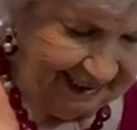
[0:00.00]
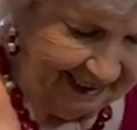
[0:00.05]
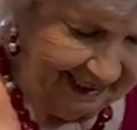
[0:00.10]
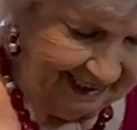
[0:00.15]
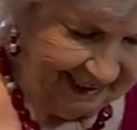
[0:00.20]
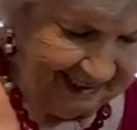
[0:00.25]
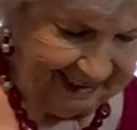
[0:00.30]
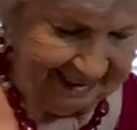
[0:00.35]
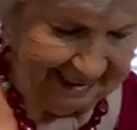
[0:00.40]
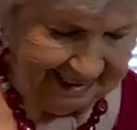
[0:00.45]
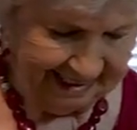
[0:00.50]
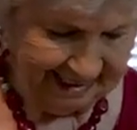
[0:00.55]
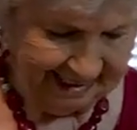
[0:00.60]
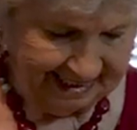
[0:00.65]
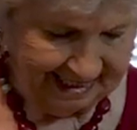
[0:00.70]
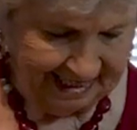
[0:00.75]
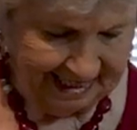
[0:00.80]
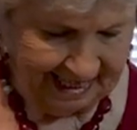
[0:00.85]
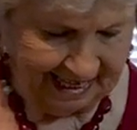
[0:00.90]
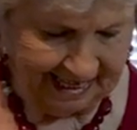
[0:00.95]

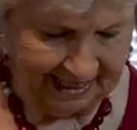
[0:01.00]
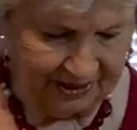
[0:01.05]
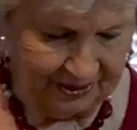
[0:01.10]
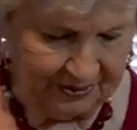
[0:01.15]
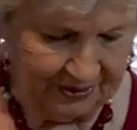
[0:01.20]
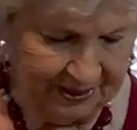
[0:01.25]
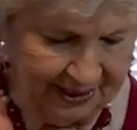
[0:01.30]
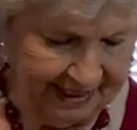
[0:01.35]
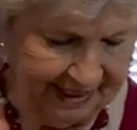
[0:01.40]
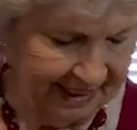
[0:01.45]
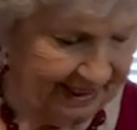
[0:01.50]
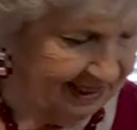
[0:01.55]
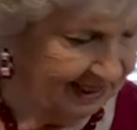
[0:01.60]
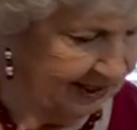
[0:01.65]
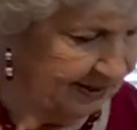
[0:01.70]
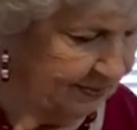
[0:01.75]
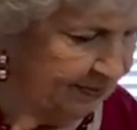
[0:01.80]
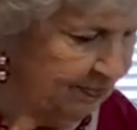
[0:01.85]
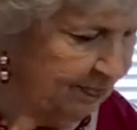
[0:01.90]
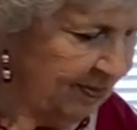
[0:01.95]
I know
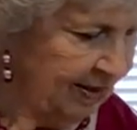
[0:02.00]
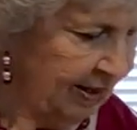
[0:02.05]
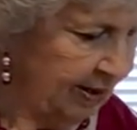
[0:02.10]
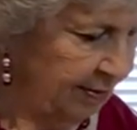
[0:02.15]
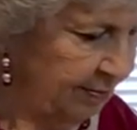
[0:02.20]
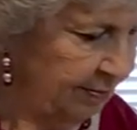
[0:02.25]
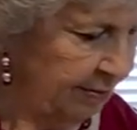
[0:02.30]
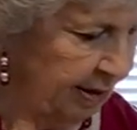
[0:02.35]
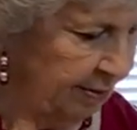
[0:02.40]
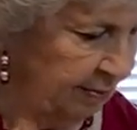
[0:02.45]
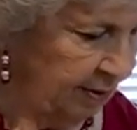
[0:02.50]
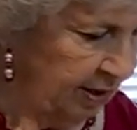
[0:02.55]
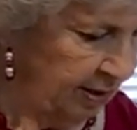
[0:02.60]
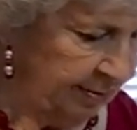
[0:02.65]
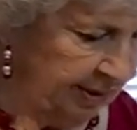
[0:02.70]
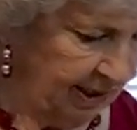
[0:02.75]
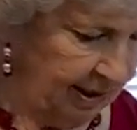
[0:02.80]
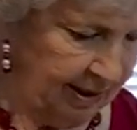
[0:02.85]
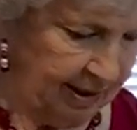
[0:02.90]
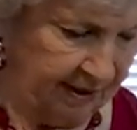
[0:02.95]
my
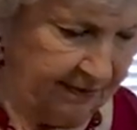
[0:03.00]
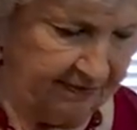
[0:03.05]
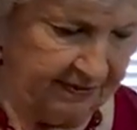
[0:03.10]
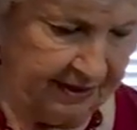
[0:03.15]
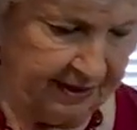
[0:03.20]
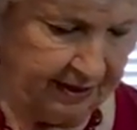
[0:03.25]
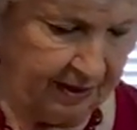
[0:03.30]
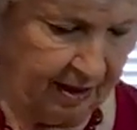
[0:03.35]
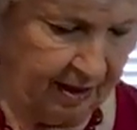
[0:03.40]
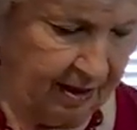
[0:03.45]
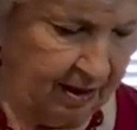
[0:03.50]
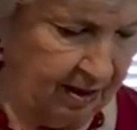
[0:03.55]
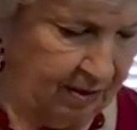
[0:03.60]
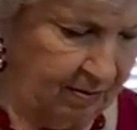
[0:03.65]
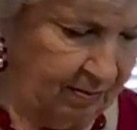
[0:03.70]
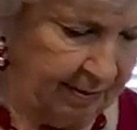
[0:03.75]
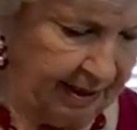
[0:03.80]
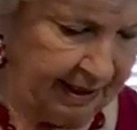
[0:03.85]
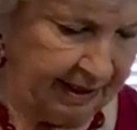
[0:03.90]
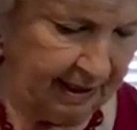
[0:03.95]
mommy loved it.
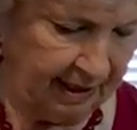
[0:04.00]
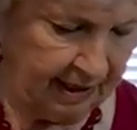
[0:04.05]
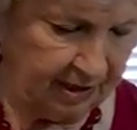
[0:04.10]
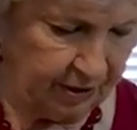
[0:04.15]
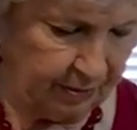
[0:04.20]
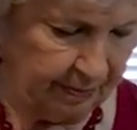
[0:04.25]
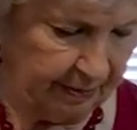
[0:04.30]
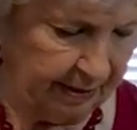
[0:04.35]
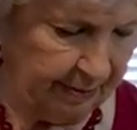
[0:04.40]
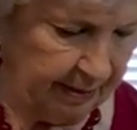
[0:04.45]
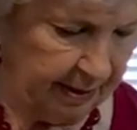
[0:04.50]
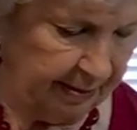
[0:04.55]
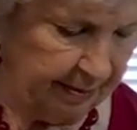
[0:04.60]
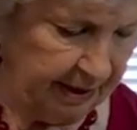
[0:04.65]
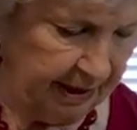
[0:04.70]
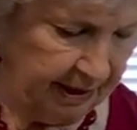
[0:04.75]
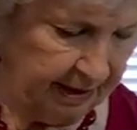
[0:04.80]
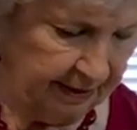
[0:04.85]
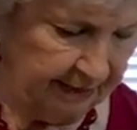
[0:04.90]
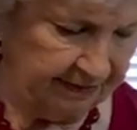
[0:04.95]
Oh my gosh, my mommy
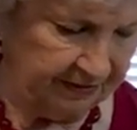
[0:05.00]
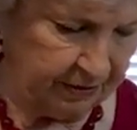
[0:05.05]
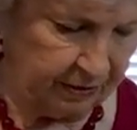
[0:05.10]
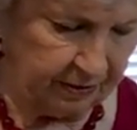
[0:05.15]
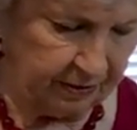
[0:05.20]
loved